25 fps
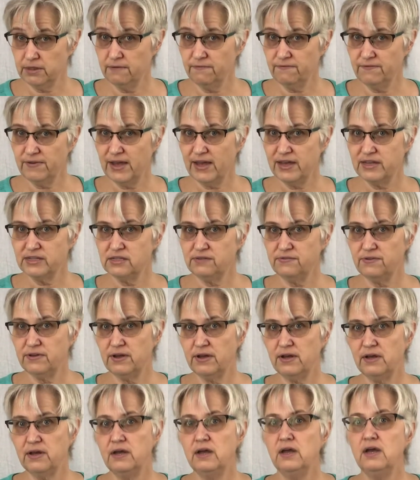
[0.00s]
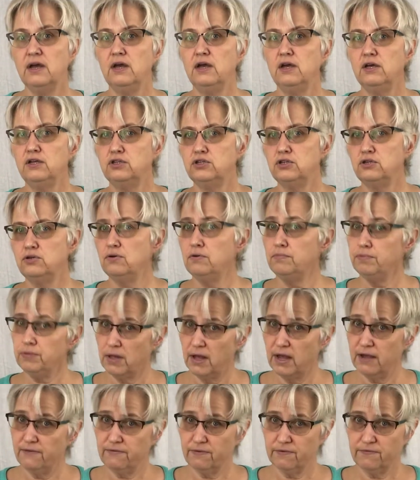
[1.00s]
the FAFSA to
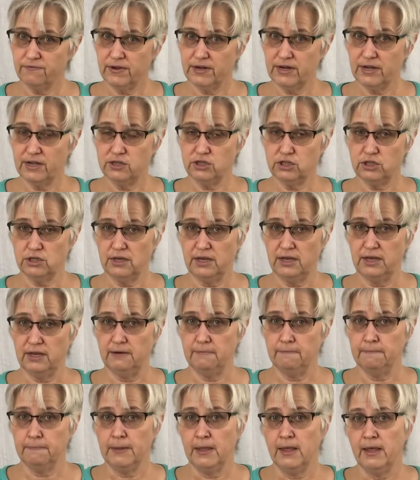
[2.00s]
apply for financial aid,